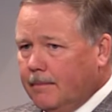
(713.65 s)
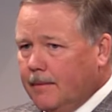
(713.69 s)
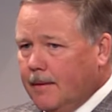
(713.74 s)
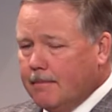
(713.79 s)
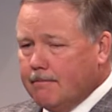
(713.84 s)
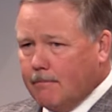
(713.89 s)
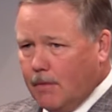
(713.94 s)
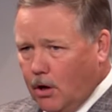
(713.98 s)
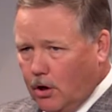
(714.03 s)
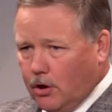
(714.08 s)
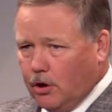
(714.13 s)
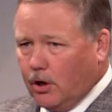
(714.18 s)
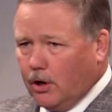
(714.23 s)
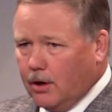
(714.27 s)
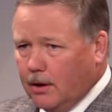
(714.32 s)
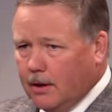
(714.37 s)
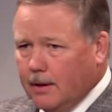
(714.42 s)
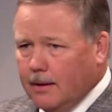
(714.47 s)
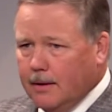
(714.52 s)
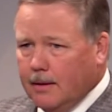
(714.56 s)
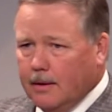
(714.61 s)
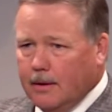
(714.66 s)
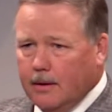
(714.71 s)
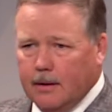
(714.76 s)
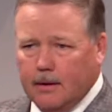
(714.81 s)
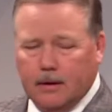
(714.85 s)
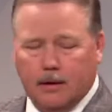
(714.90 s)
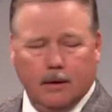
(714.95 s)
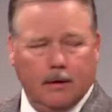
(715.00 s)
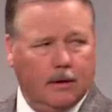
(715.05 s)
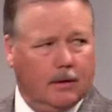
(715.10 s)
Murder.
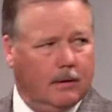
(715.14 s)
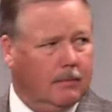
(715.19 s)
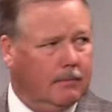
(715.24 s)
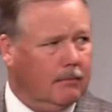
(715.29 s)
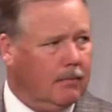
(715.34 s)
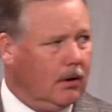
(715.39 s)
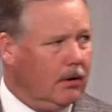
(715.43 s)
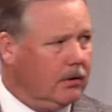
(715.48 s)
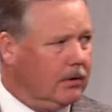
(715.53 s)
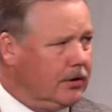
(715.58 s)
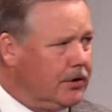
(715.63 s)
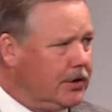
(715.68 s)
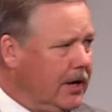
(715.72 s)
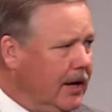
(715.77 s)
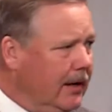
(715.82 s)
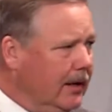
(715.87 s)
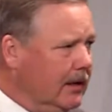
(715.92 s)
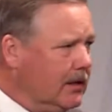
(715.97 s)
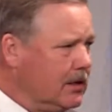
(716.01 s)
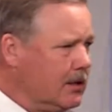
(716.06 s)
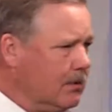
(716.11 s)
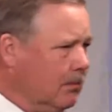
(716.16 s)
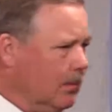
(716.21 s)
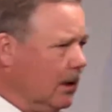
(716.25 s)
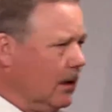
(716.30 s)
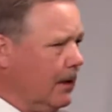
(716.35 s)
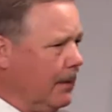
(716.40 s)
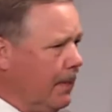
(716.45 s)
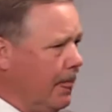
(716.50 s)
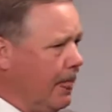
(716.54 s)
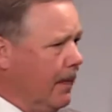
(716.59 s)
Murder, shedding his in
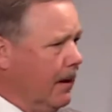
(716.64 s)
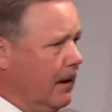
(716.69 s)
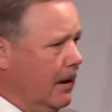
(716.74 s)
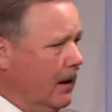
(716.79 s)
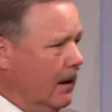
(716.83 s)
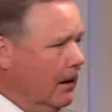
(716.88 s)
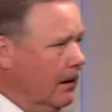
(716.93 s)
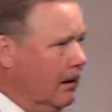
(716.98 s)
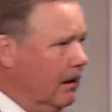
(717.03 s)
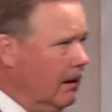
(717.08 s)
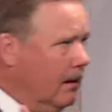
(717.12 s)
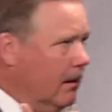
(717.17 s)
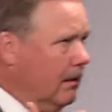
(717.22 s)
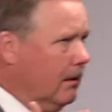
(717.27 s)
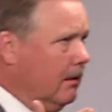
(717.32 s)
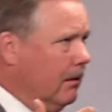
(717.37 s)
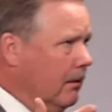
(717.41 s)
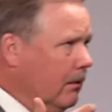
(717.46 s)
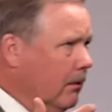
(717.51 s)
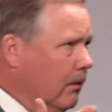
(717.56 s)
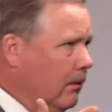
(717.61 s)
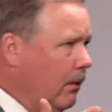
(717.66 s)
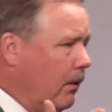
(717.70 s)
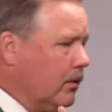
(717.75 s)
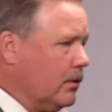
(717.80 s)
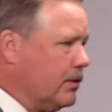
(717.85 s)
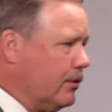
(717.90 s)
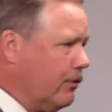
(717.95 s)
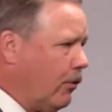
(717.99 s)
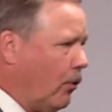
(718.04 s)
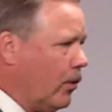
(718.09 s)
blood. What
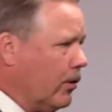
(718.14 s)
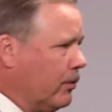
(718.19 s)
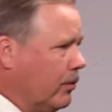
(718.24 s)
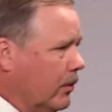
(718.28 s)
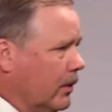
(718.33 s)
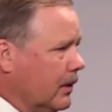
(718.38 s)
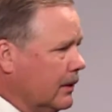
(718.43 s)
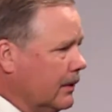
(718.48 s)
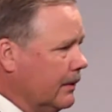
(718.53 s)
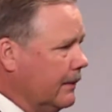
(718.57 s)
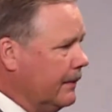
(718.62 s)
was the fourth one?